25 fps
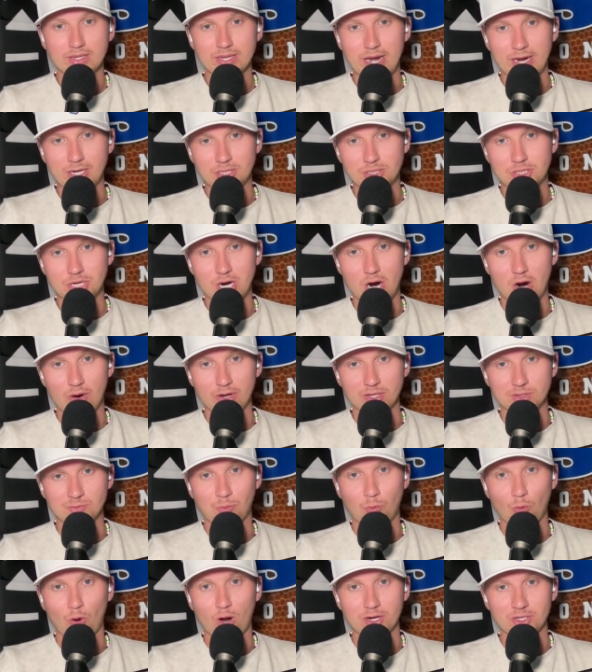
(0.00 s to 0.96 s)
today's show
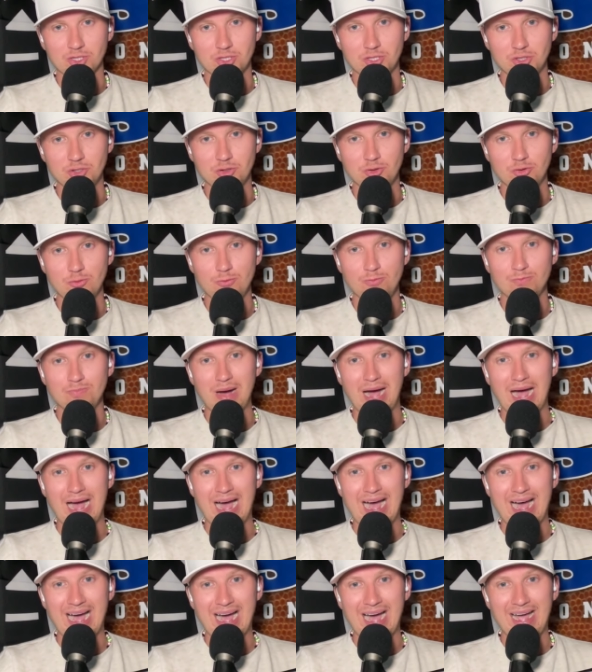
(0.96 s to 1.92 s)
is brought to you
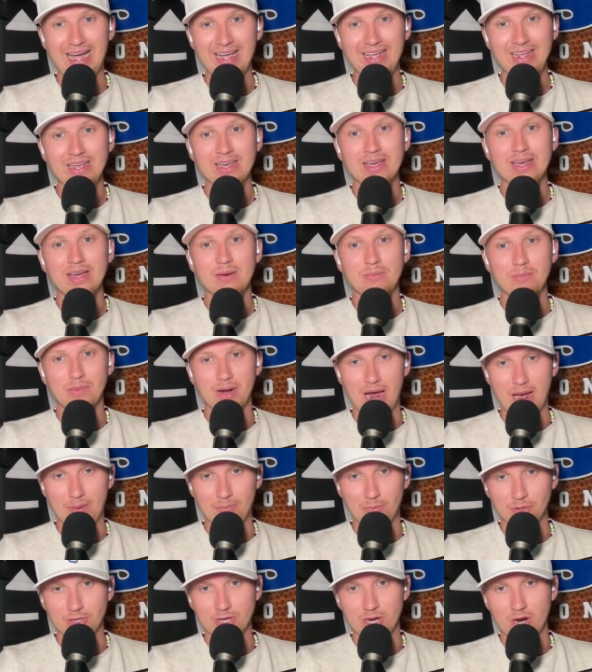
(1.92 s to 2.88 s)
by
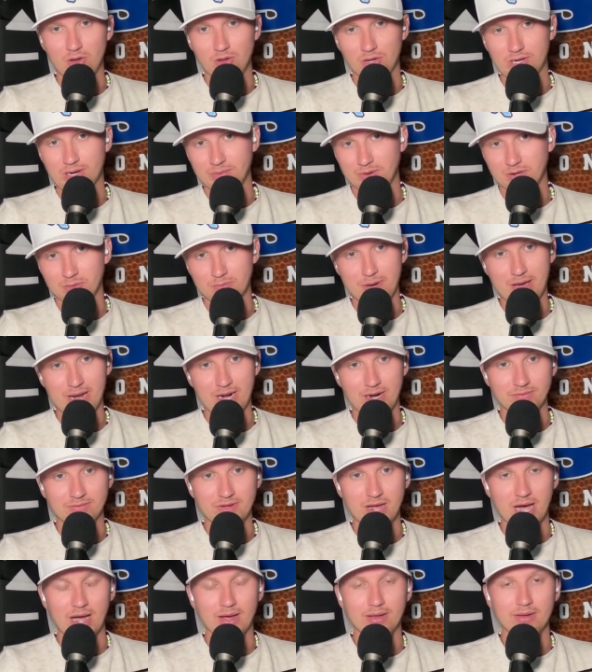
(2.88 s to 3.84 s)
Monopoly Go. Look, I'm a
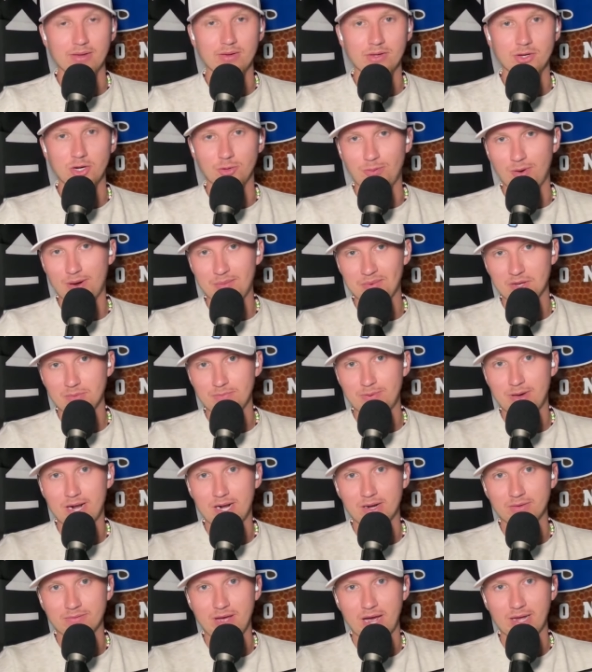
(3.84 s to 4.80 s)
competitive guy. You're probably a
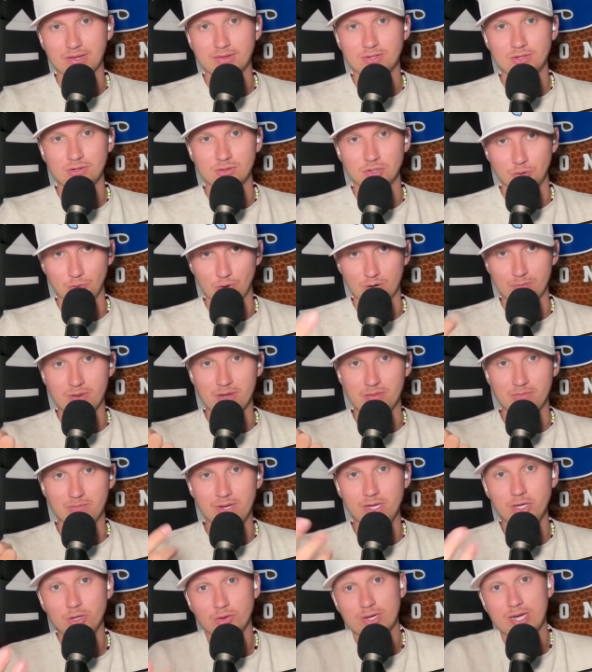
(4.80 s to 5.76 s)
competitive guy too. Do you want to
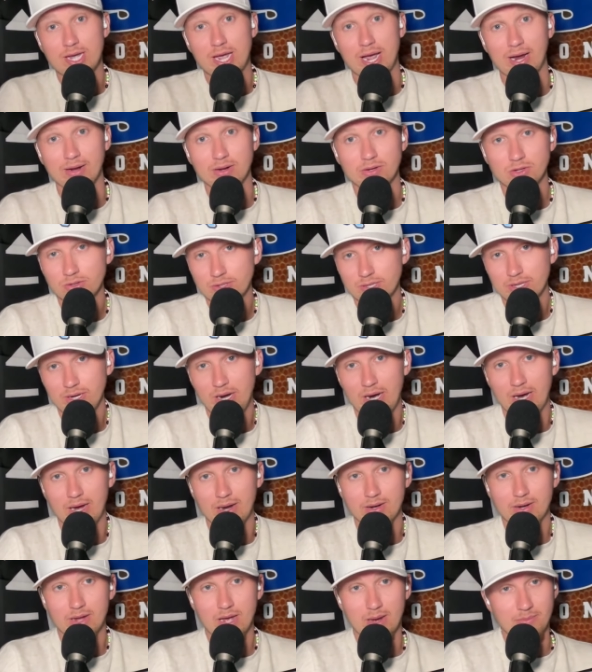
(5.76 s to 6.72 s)
beat me? You can't. You
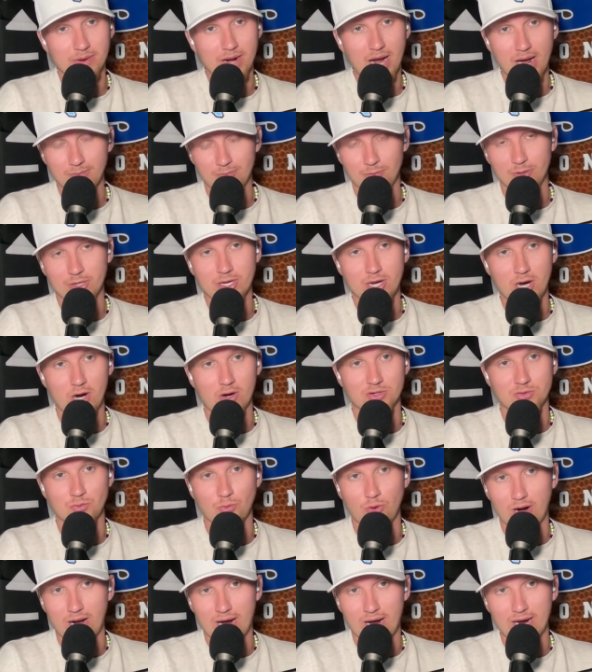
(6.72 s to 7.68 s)
cannot. At Monopoly Go
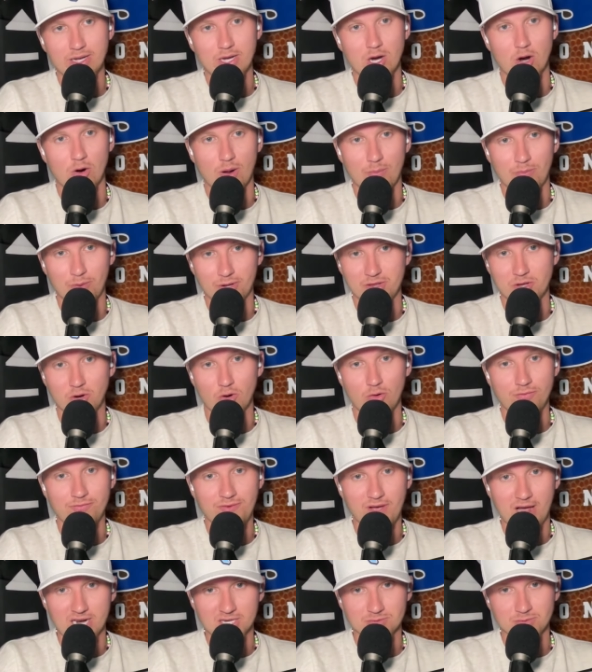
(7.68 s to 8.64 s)
is where I go. I play the
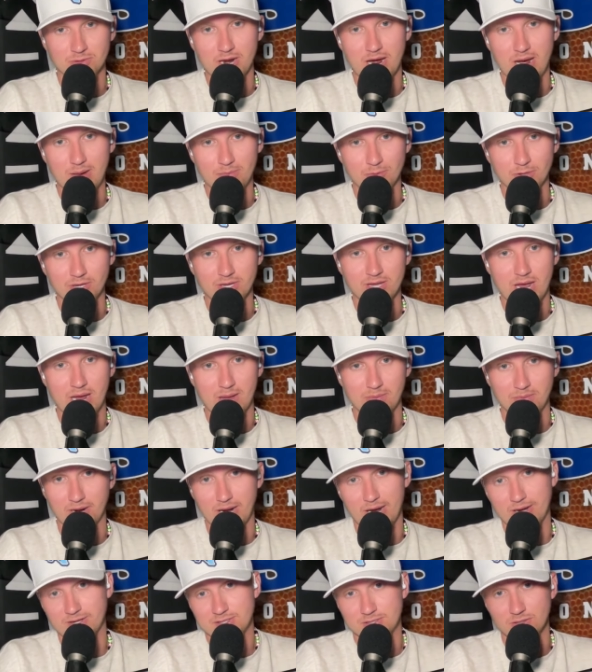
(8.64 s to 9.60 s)
old fashioned Monopoly game
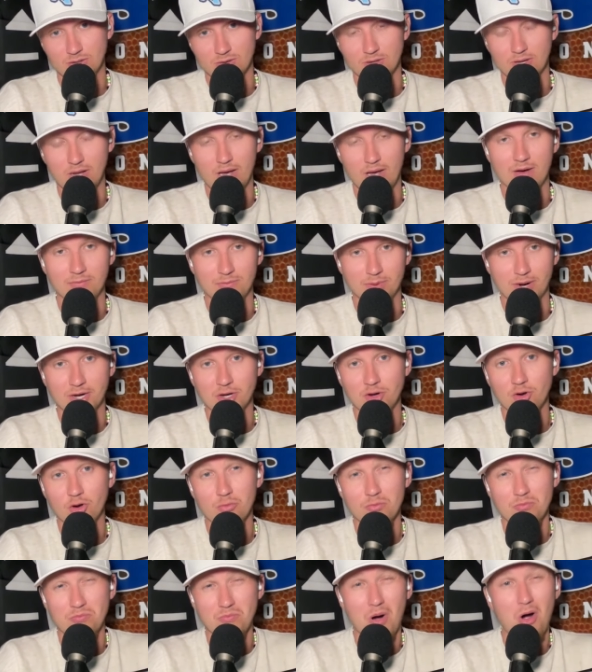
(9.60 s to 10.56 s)
that I still love, but I
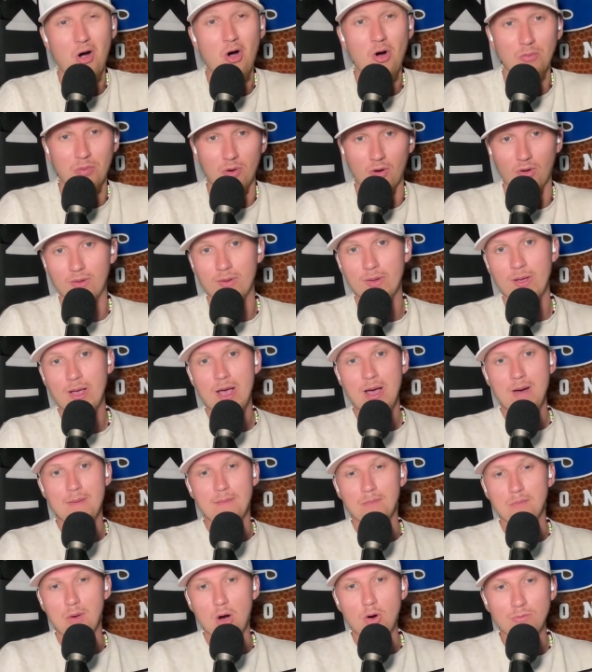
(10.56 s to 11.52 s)
do it mobile,
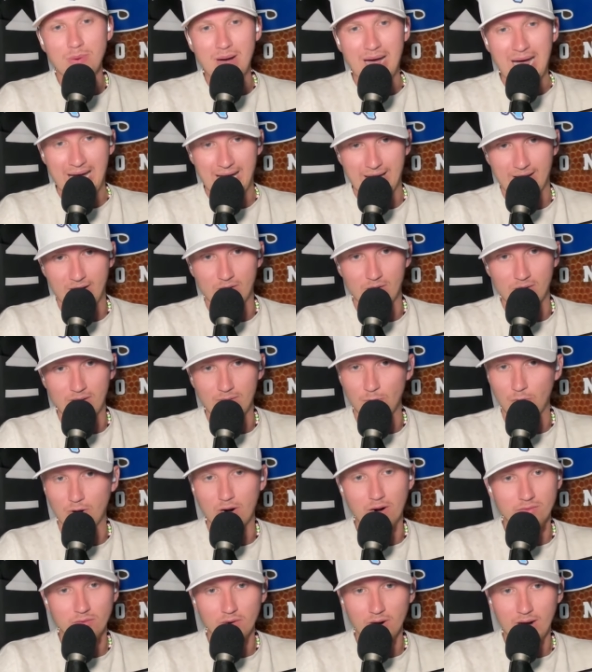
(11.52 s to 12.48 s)
mobile.
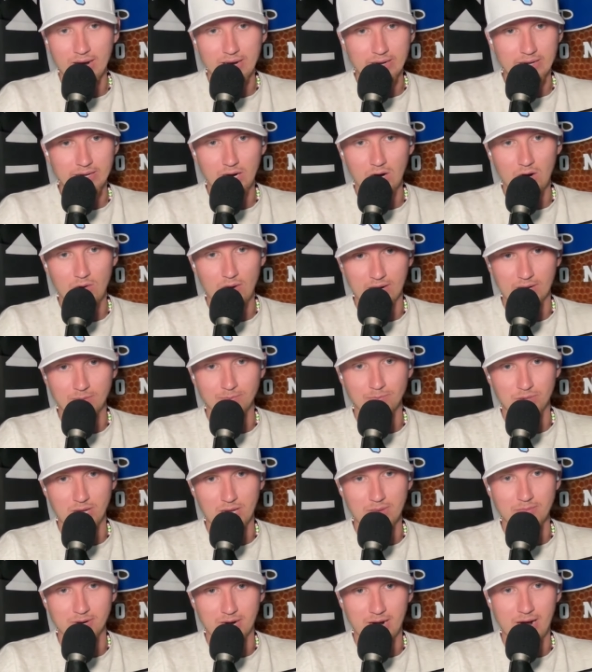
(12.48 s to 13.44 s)
Wherever I go, I can
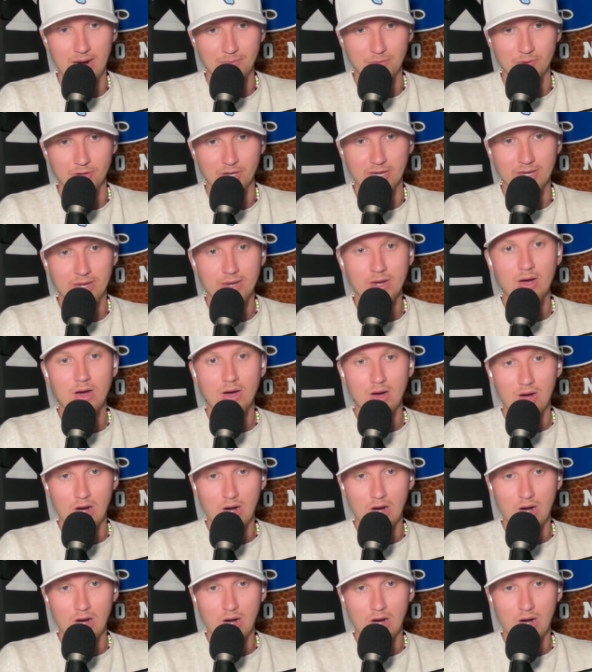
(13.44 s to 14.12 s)
play Monopoly